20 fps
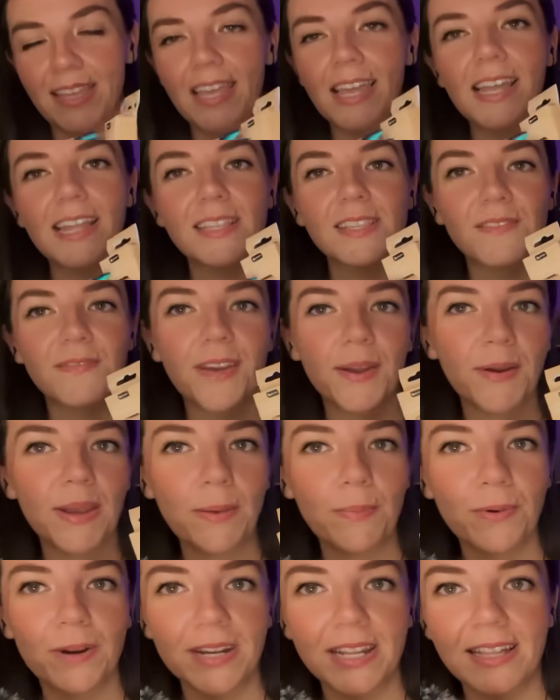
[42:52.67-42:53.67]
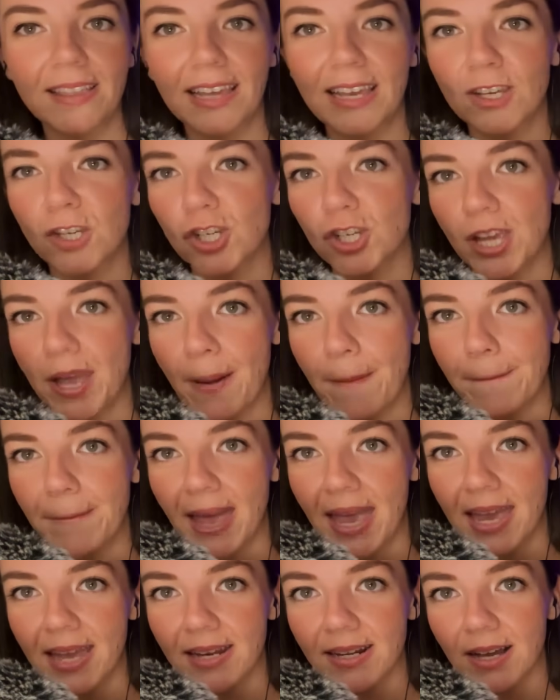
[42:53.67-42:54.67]
It's a very pretty, like
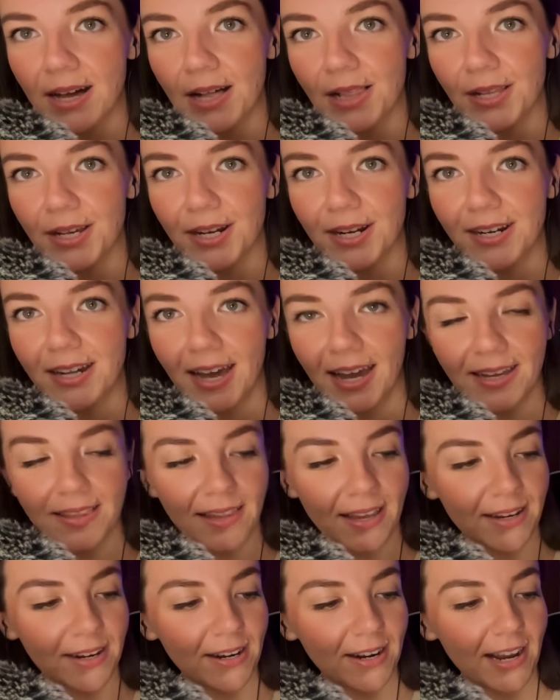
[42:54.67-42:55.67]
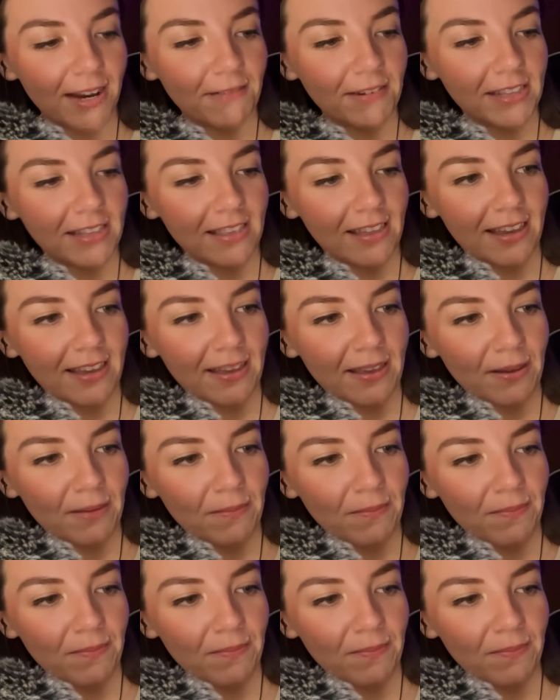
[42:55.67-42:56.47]
champagne colored highlighter. I really like it.